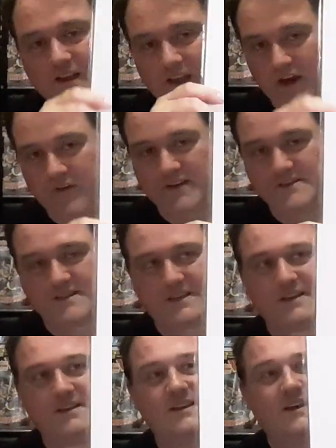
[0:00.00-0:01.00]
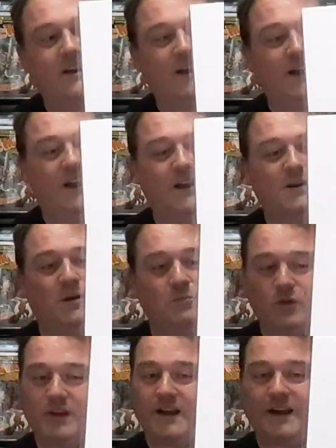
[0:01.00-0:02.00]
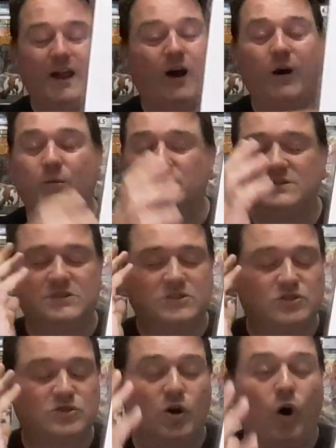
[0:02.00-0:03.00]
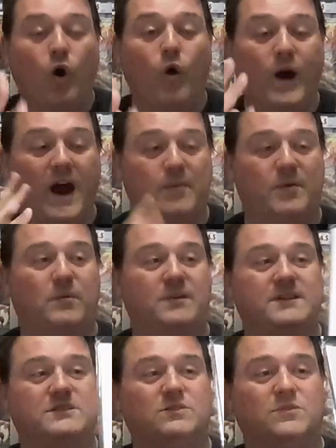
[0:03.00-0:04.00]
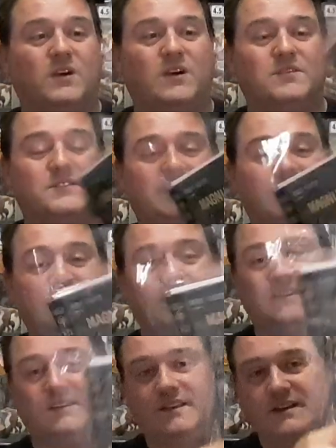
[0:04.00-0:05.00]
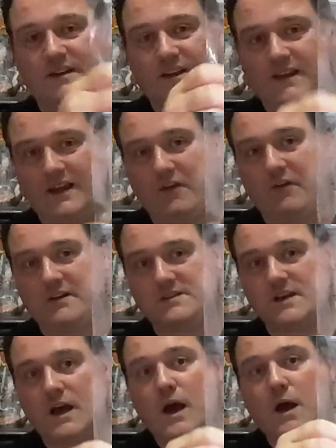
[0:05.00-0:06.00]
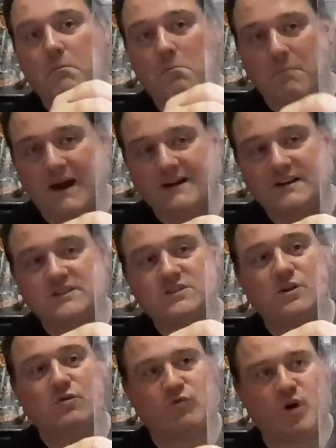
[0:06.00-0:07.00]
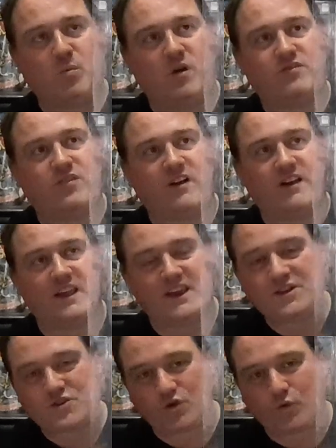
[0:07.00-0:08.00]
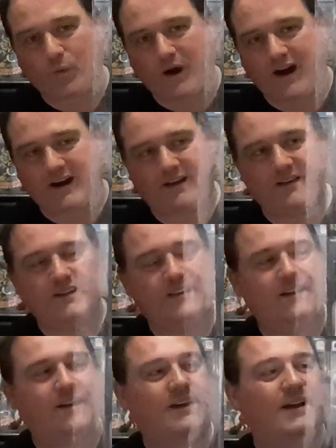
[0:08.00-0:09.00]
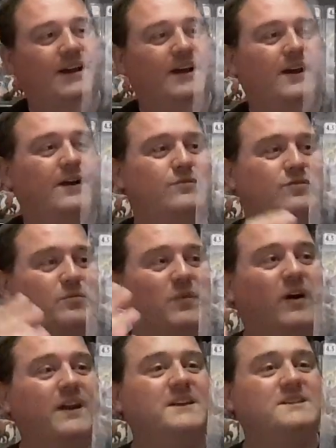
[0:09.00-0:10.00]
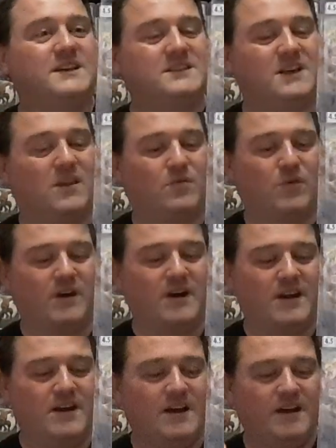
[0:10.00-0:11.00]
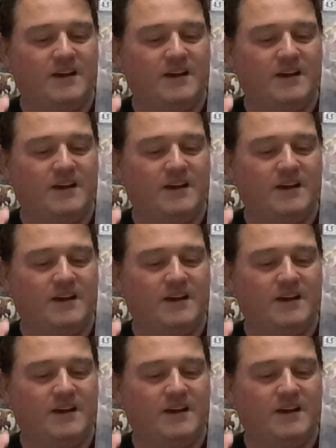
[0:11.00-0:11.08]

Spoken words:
Here it is here. I'm looking at it now. I was so happy when this arrived. Here it is. Magnus Robot Fighter, issue 1 from 1963.